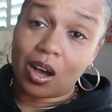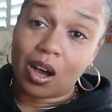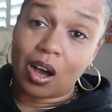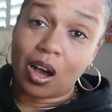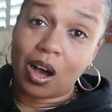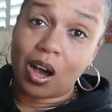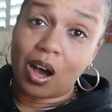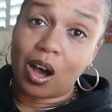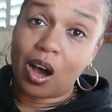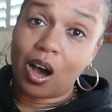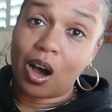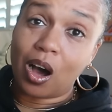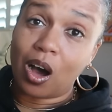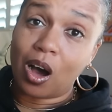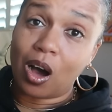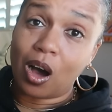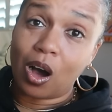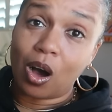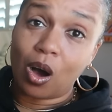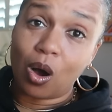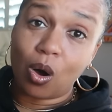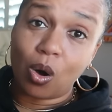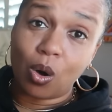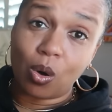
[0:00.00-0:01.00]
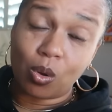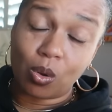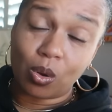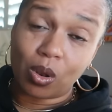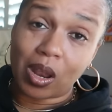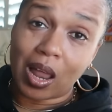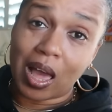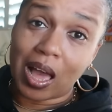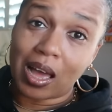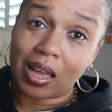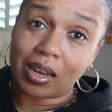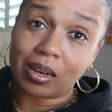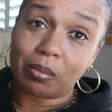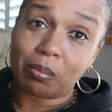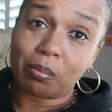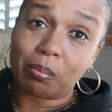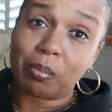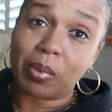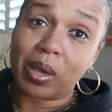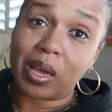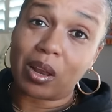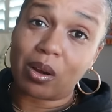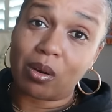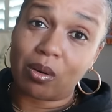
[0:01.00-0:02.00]
whole
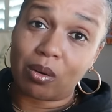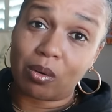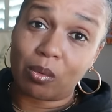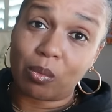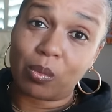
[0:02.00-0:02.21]
lot better